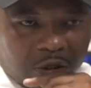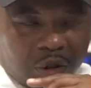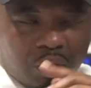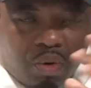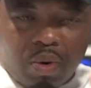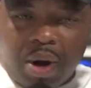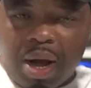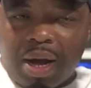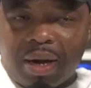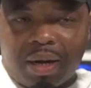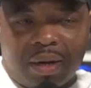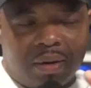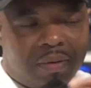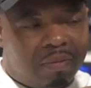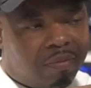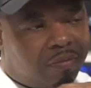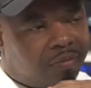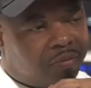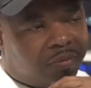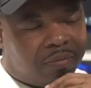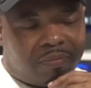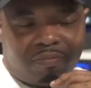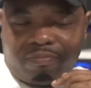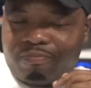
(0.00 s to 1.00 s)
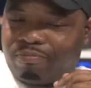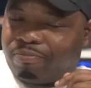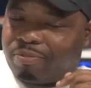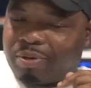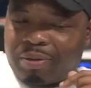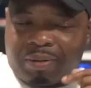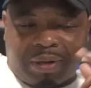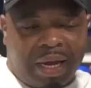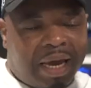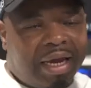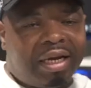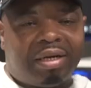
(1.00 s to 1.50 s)
So I,
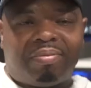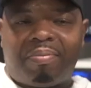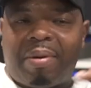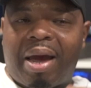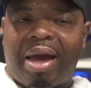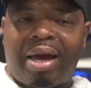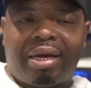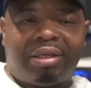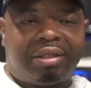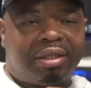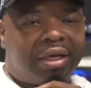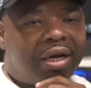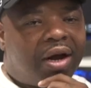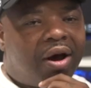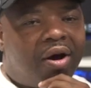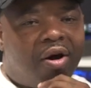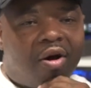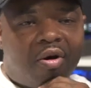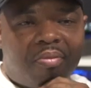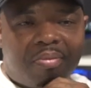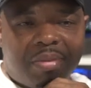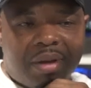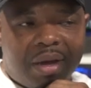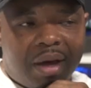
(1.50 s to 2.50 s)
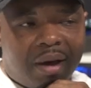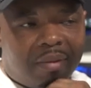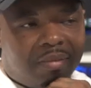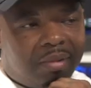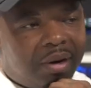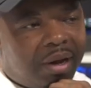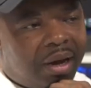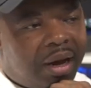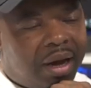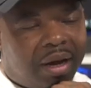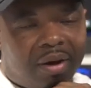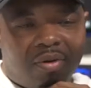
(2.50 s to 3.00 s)
case manager called me up
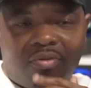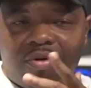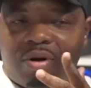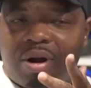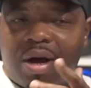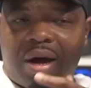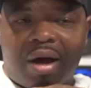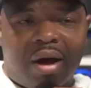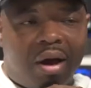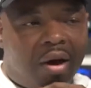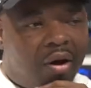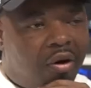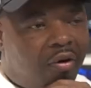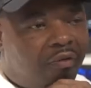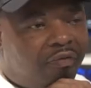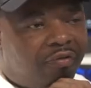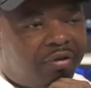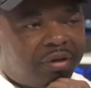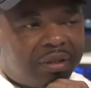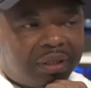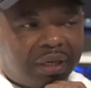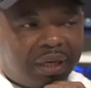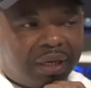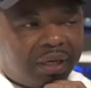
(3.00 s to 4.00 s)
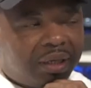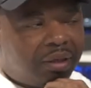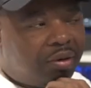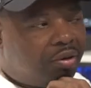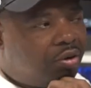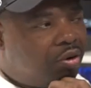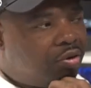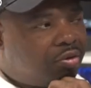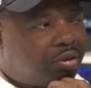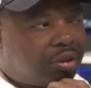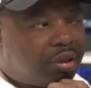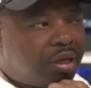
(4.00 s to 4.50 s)
there. I go to her office and,
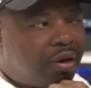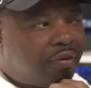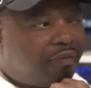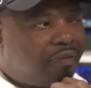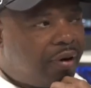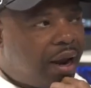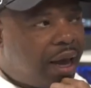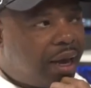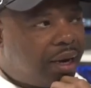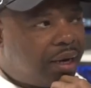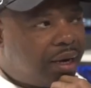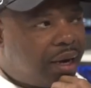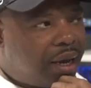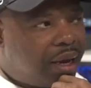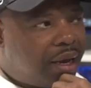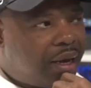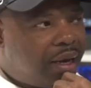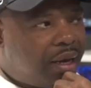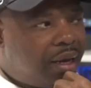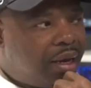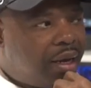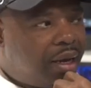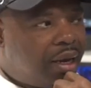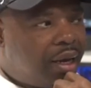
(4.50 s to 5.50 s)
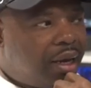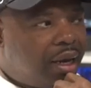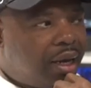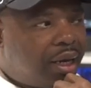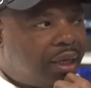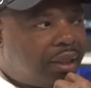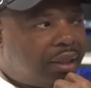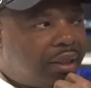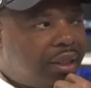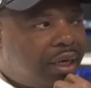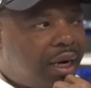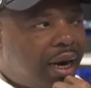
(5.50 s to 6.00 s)
you know, stuff like that.
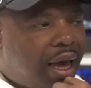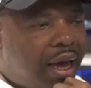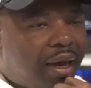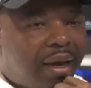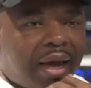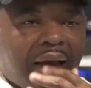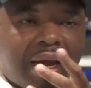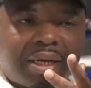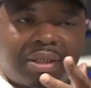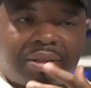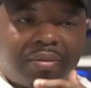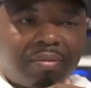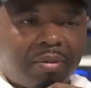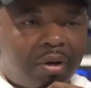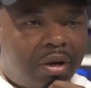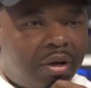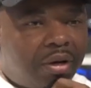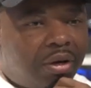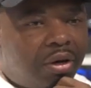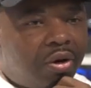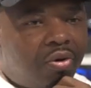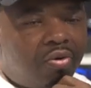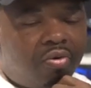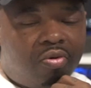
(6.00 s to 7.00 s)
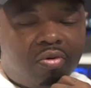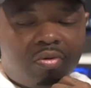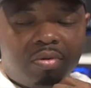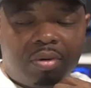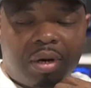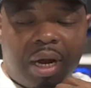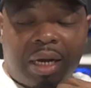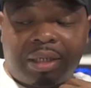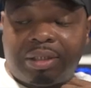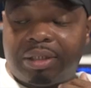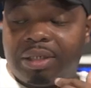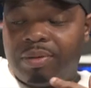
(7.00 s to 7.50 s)
And she like, got some good news.
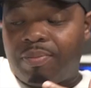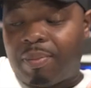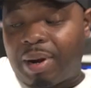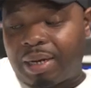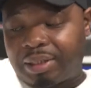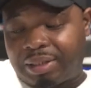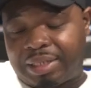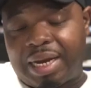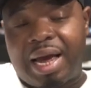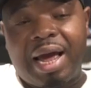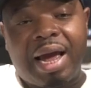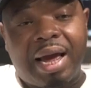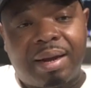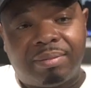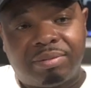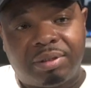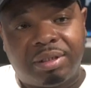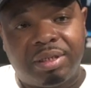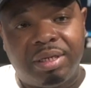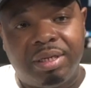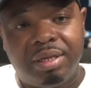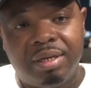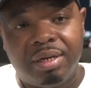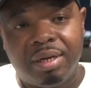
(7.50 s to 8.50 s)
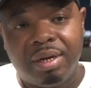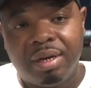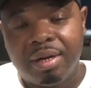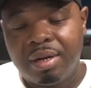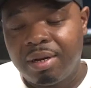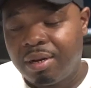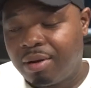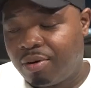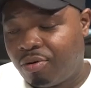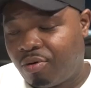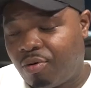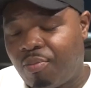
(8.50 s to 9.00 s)
I see my time See.
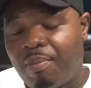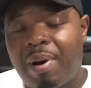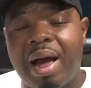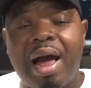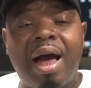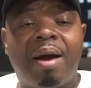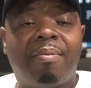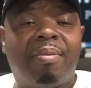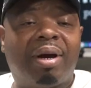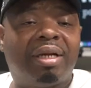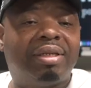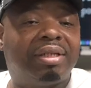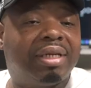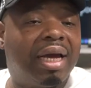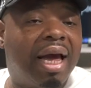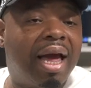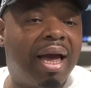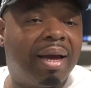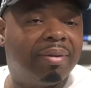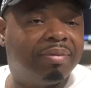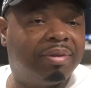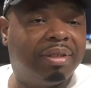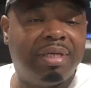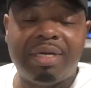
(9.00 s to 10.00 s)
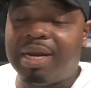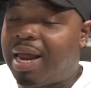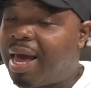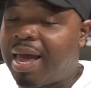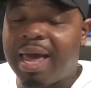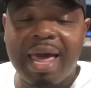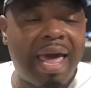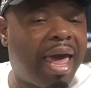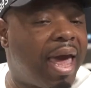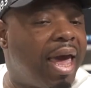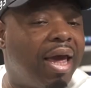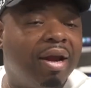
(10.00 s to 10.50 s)
Remind my time sheet, I
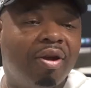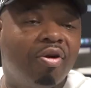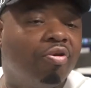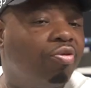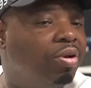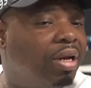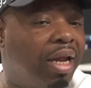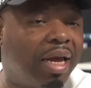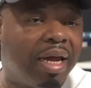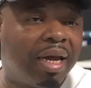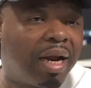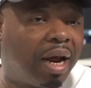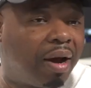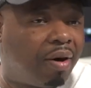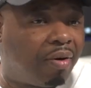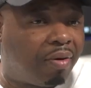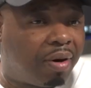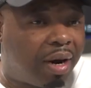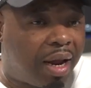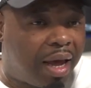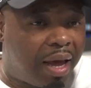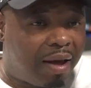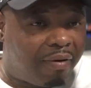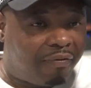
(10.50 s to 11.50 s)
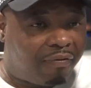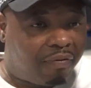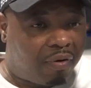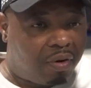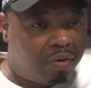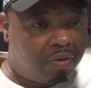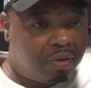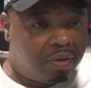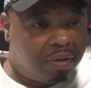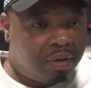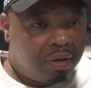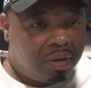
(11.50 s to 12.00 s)
had no date on there at
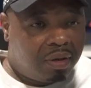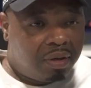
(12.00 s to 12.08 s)
first.